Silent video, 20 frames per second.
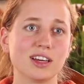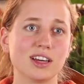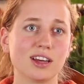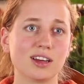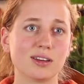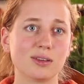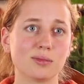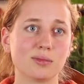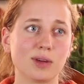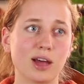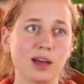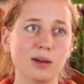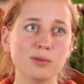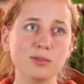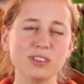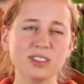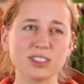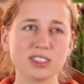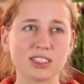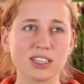I
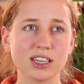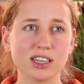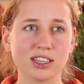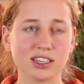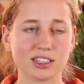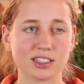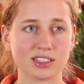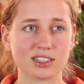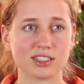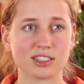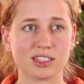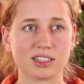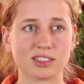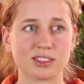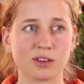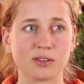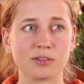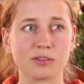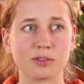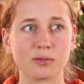wouldn't say it's
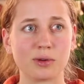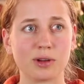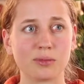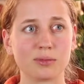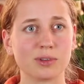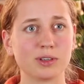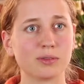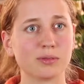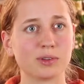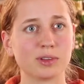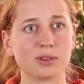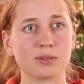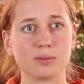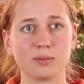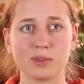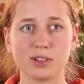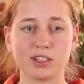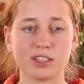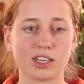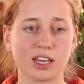overwhelming with
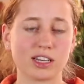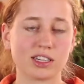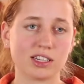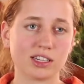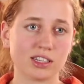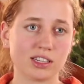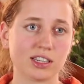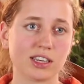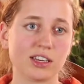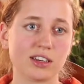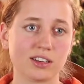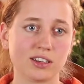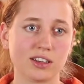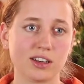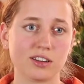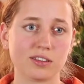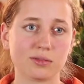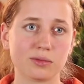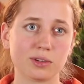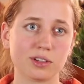meal. I didn't gain a
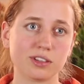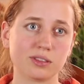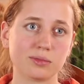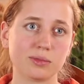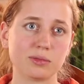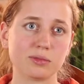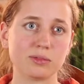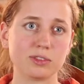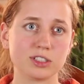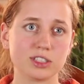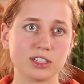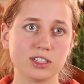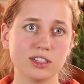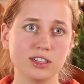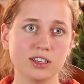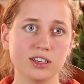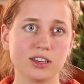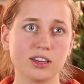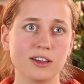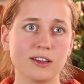lot of weight on my mission,
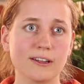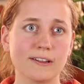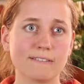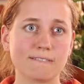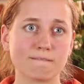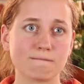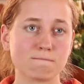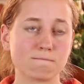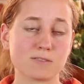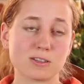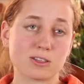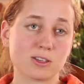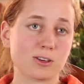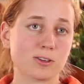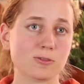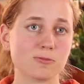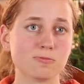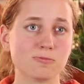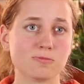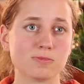
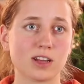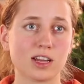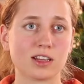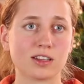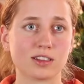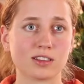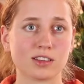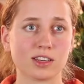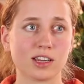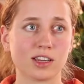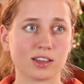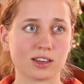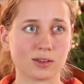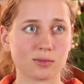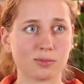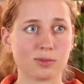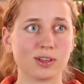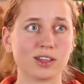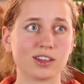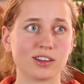so I can't
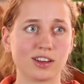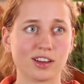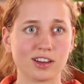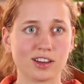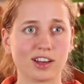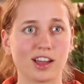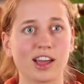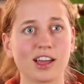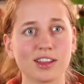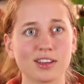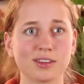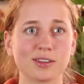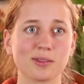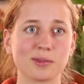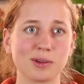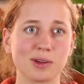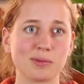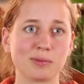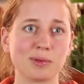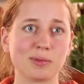complain on either
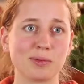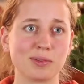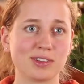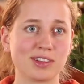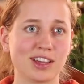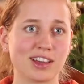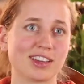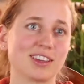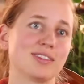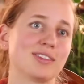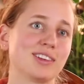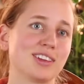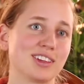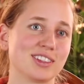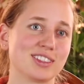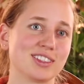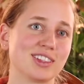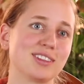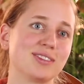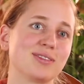way. People not giving
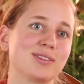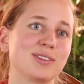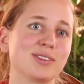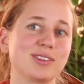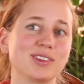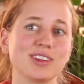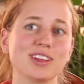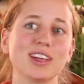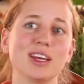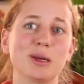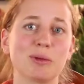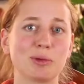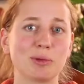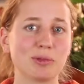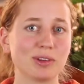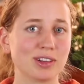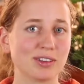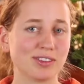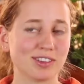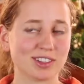us any food,
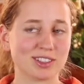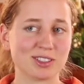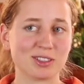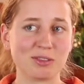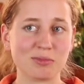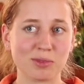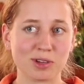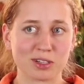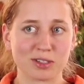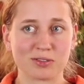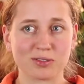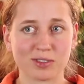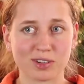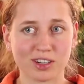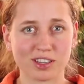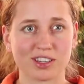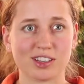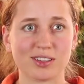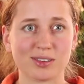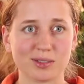people giving us too much food.
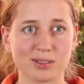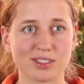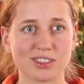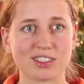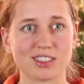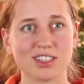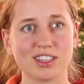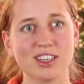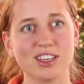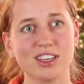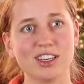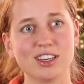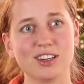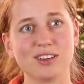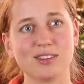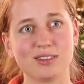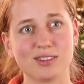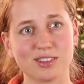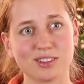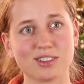I think it was
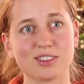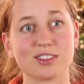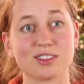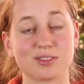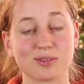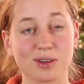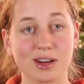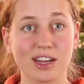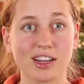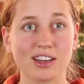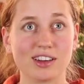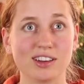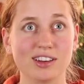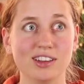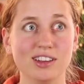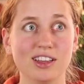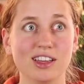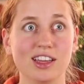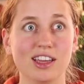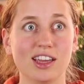just right.
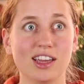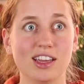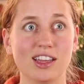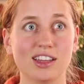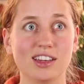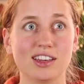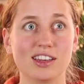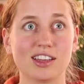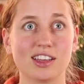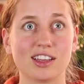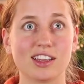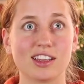And